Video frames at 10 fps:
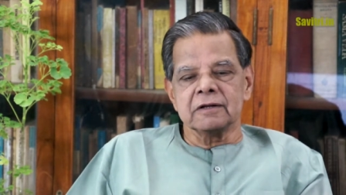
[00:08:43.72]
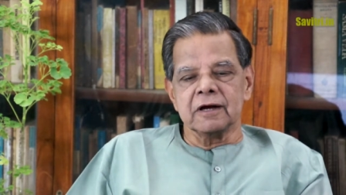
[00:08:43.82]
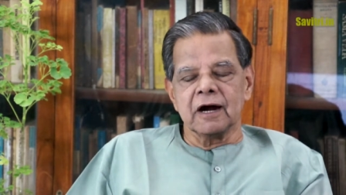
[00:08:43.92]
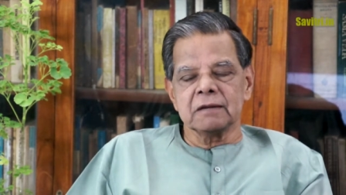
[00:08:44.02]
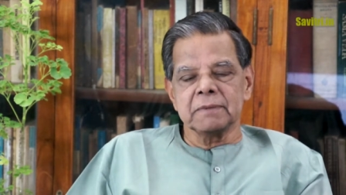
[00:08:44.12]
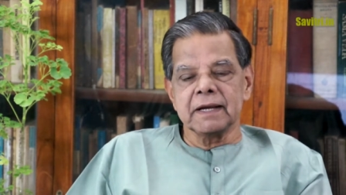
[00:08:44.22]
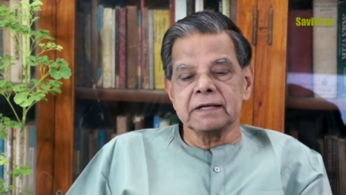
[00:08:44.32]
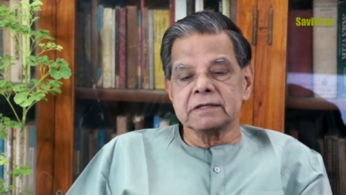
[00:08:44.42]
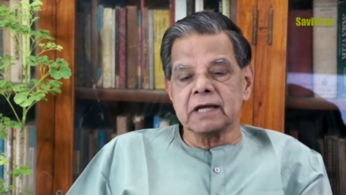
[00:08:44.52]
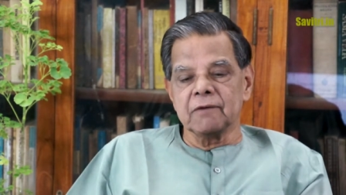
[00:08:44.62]
the are
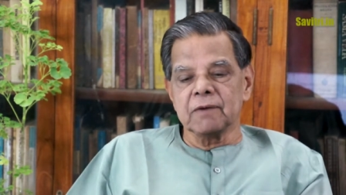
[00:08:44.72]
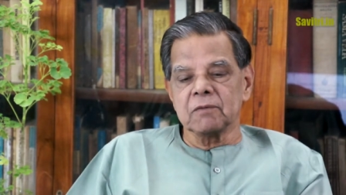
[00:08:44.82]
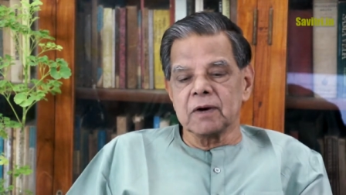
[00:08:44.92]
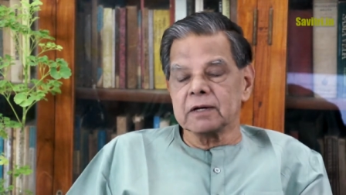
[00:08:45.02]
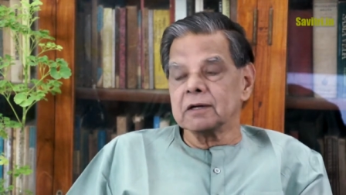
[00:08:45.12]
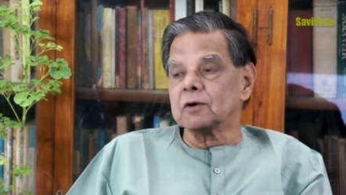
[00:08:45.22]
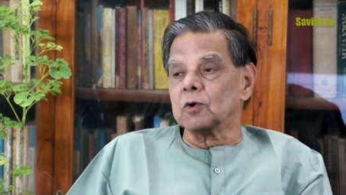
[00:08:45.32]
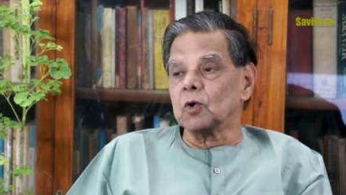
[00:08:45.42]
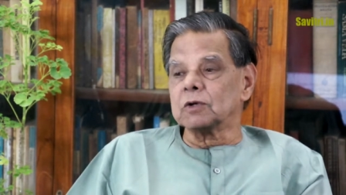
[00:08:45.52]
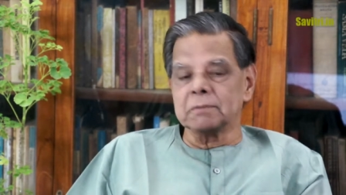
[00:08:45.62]
beings heavenward
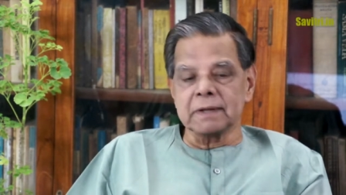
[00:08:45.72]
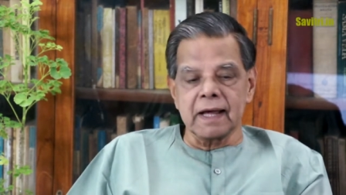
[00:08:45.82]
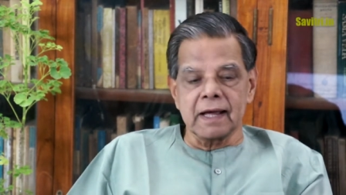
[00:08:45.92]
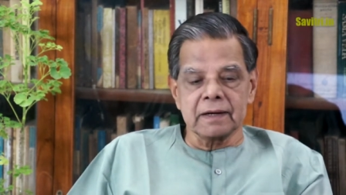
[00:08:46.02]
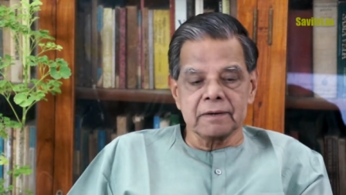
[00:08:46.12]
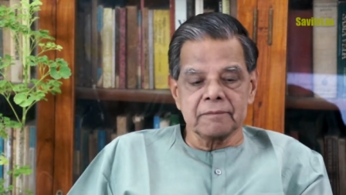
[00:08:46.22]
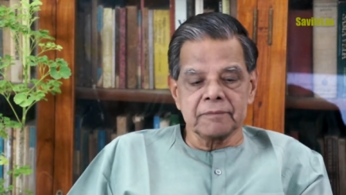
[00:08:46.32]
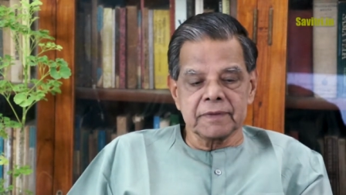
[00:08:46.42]
growth began,